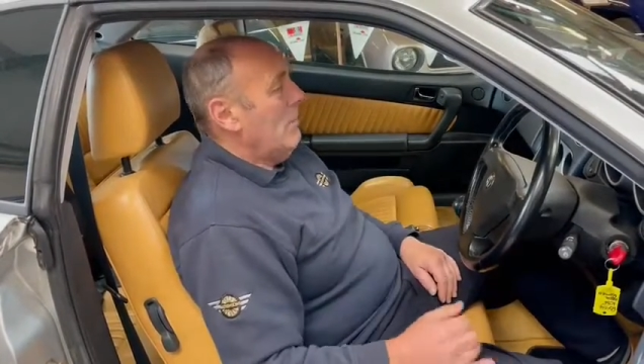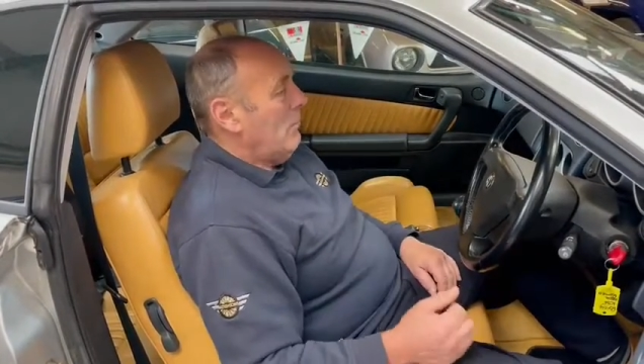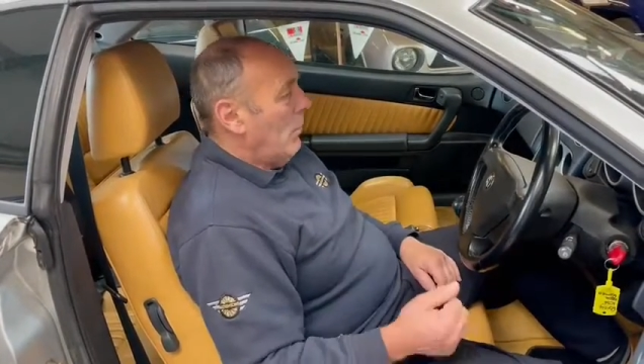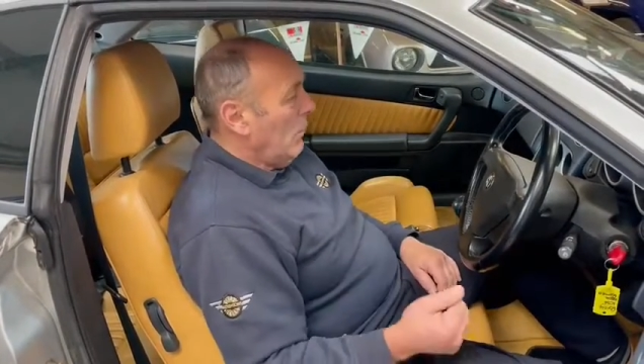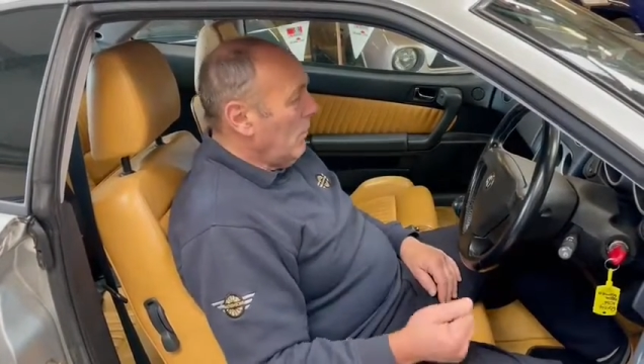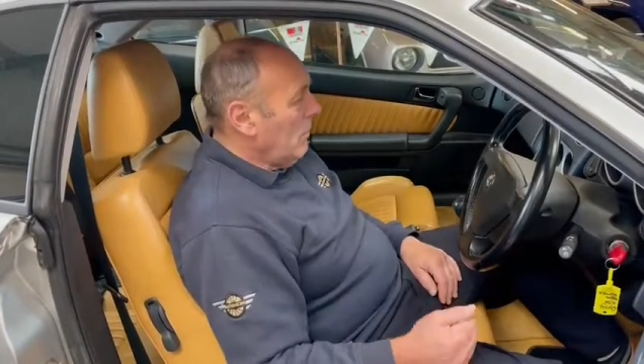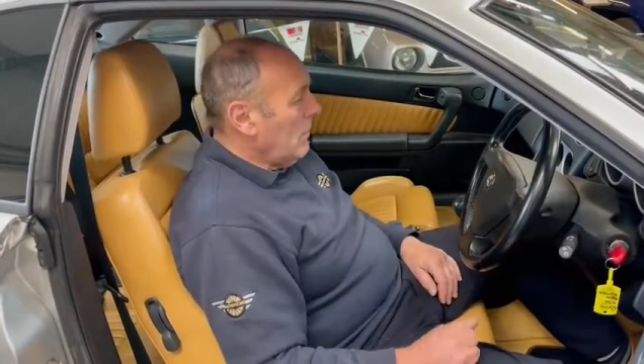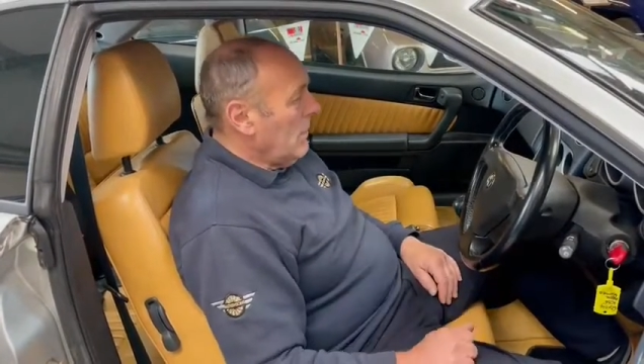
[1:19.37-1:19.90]

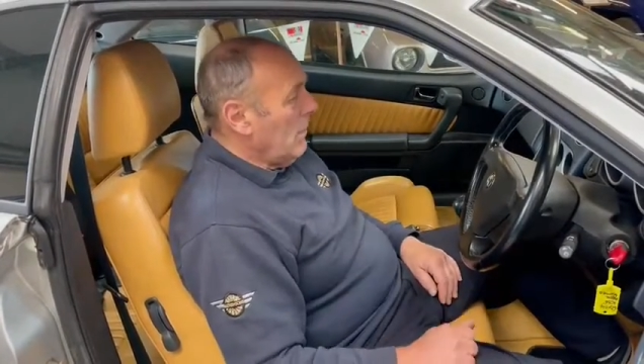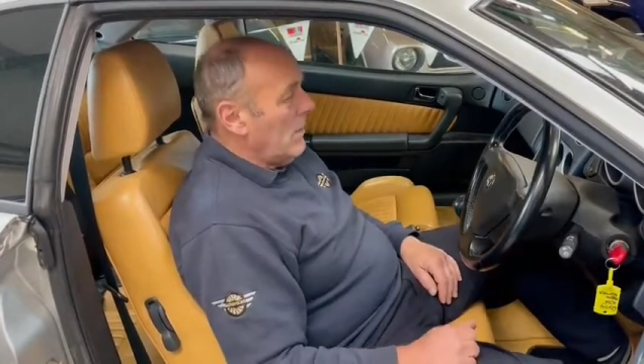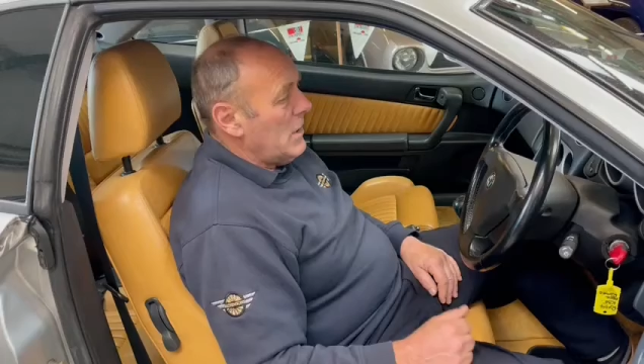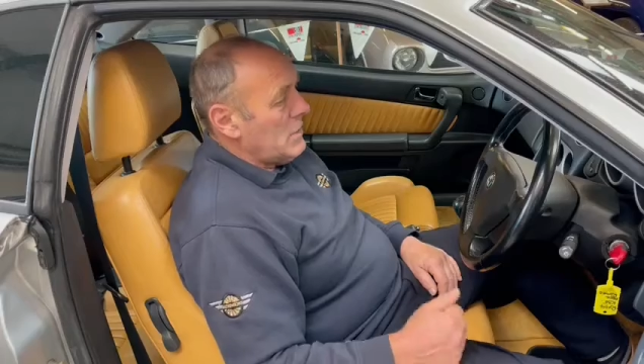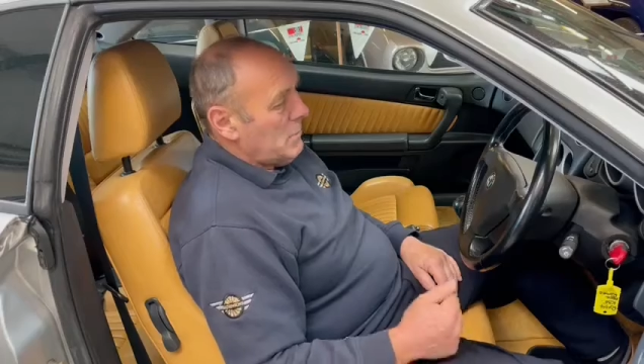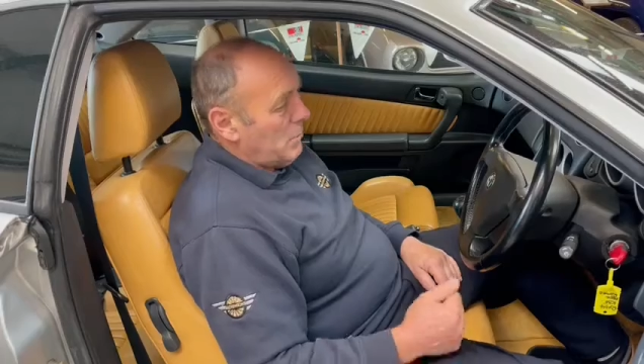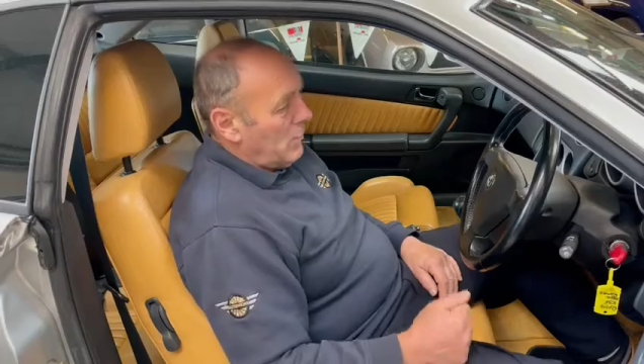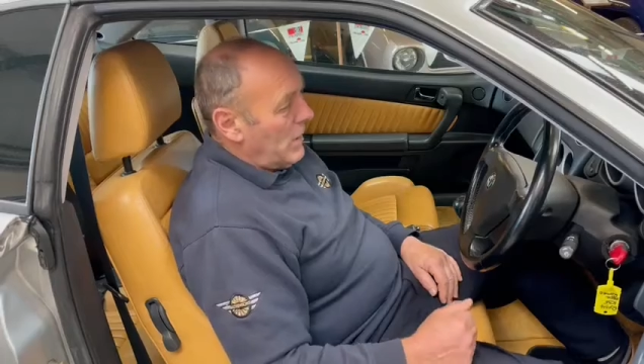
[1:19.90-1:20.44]
pulled
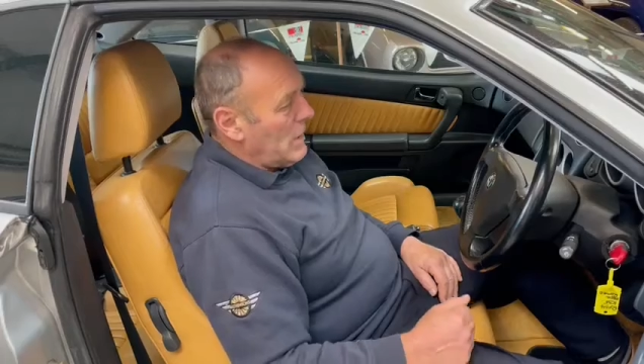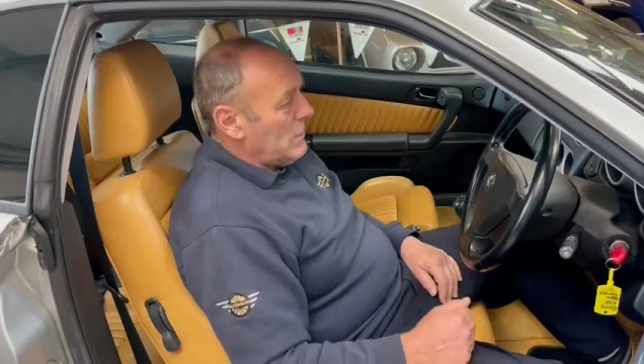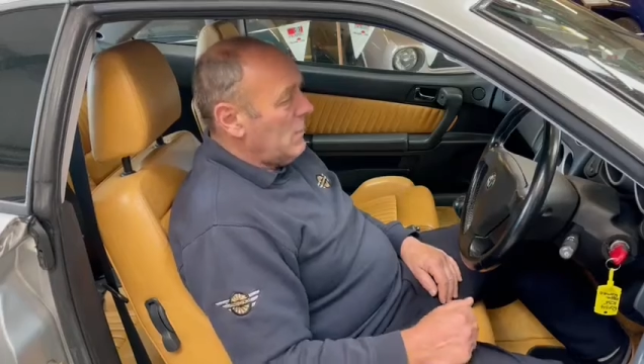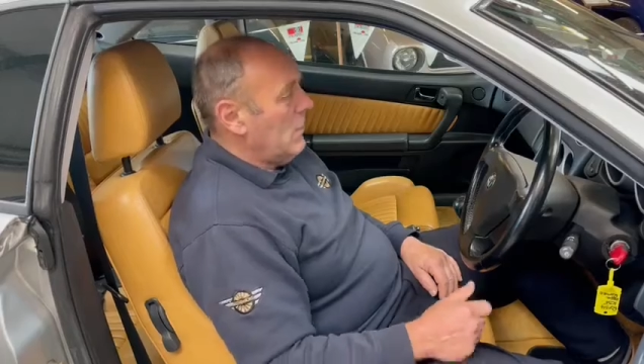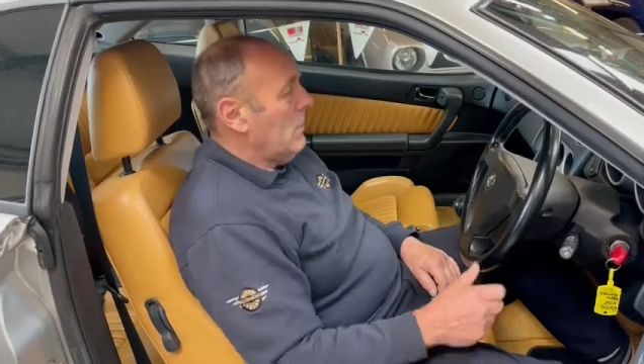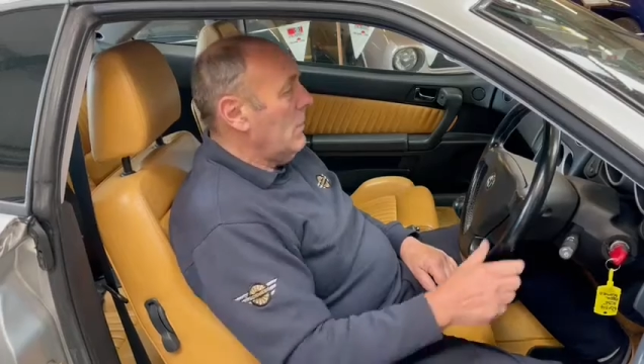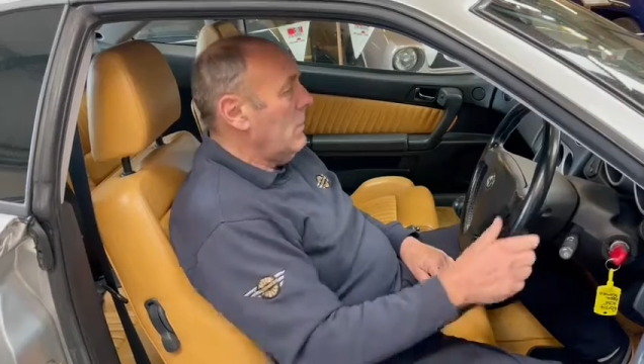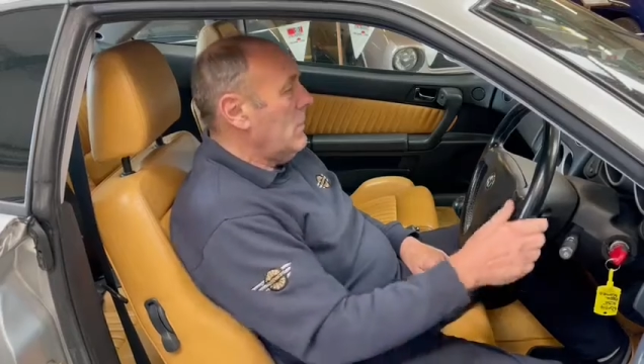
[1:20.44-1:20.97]
nice, brakes
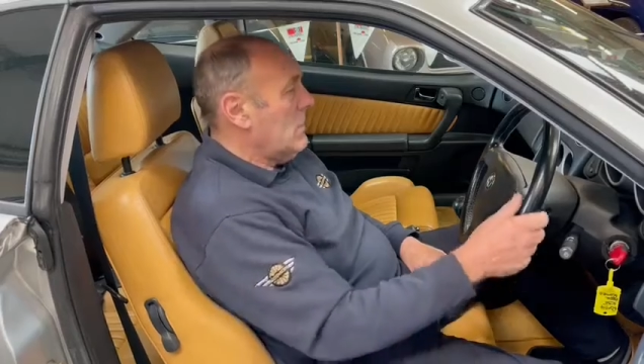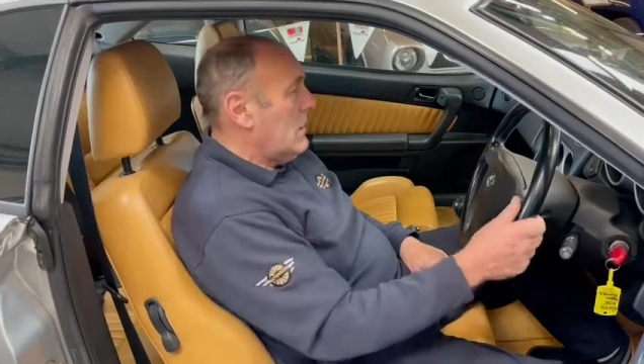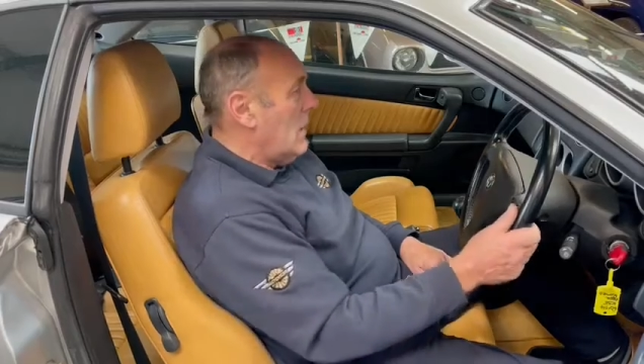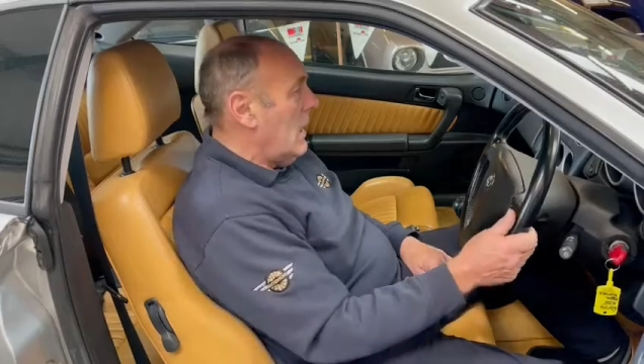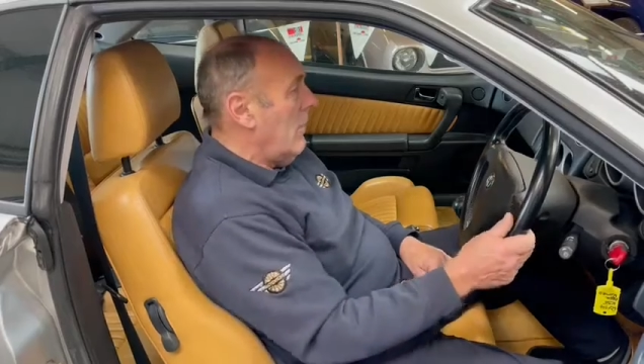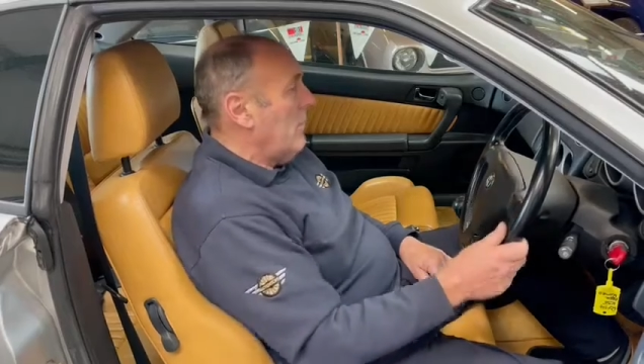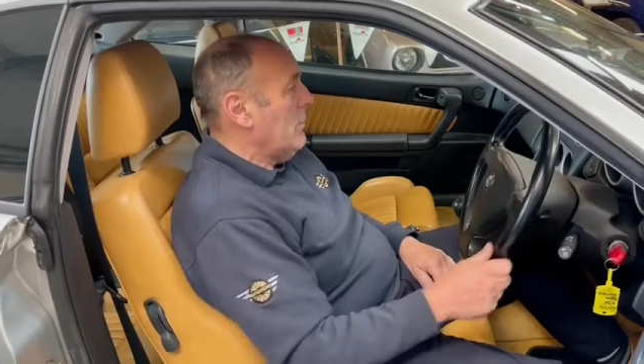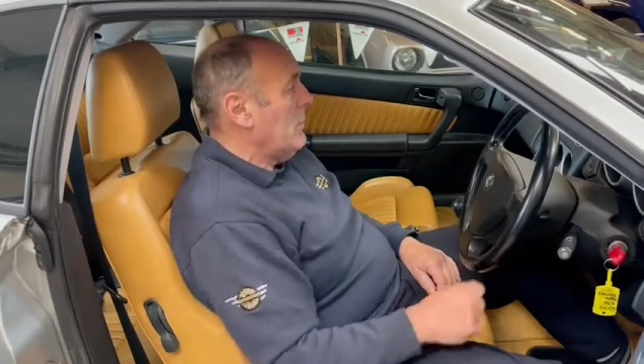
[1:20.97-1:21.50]
were good,
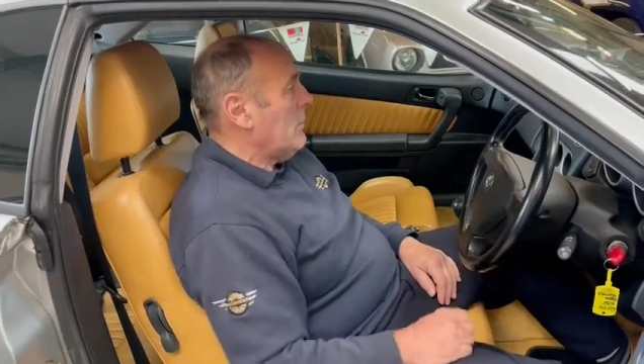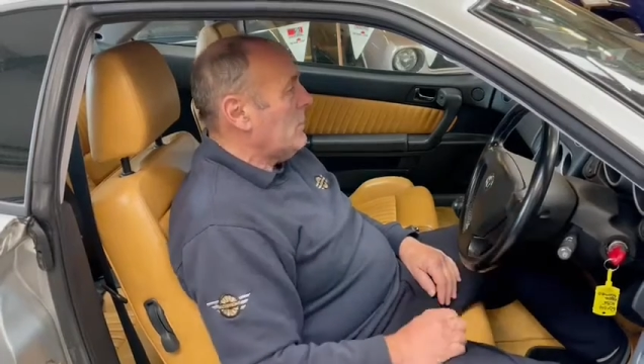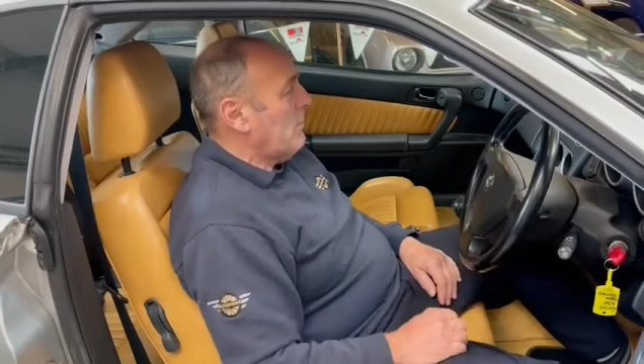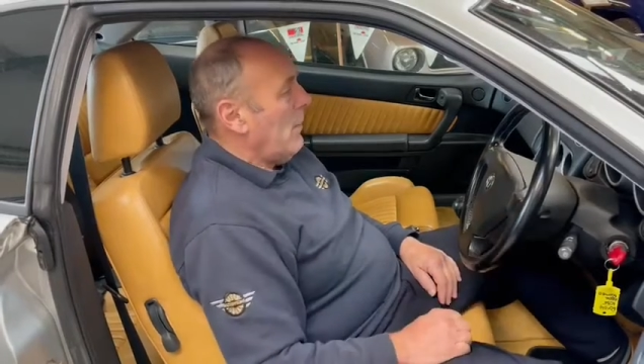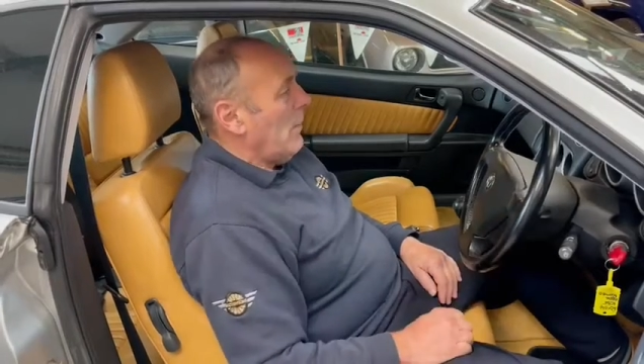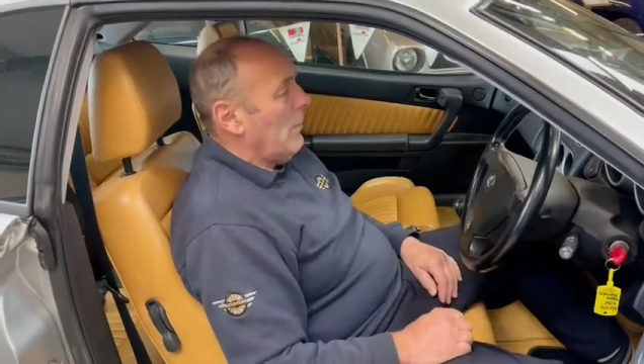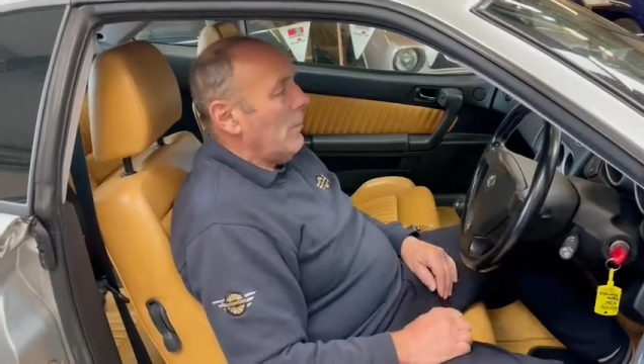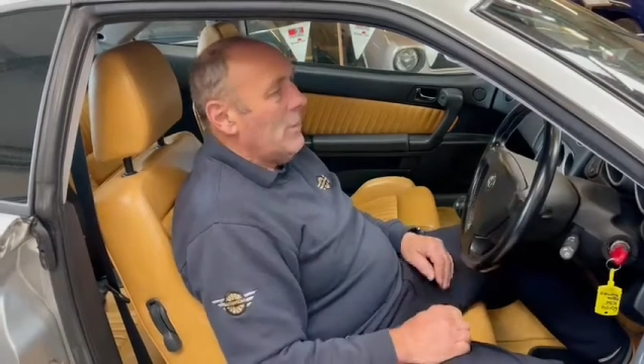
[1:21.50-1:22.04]
steering was a
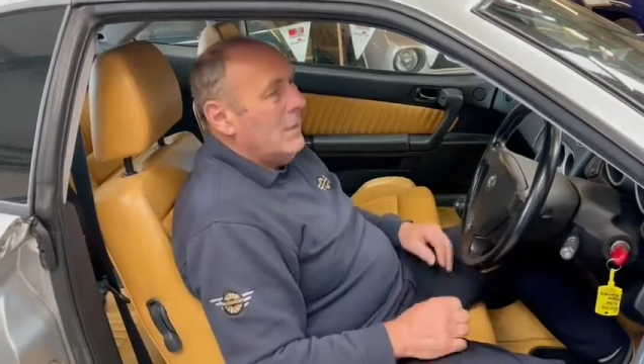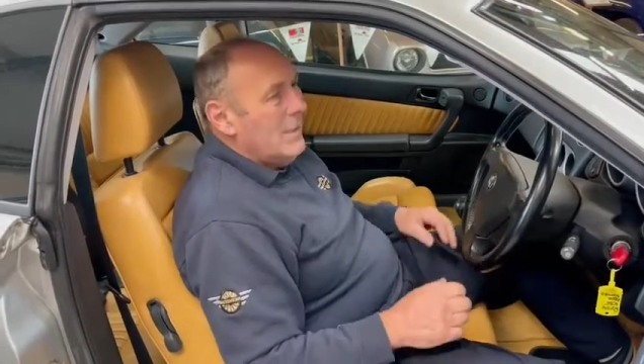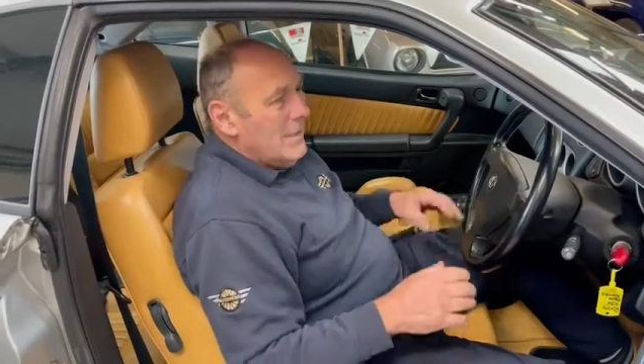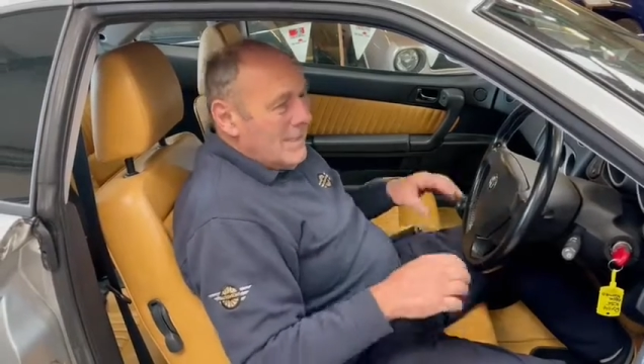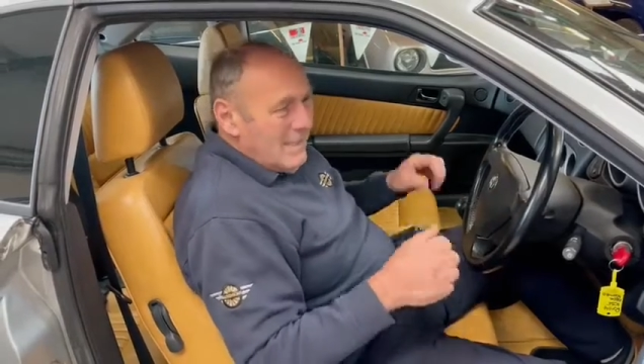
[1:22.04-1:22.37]
spot on.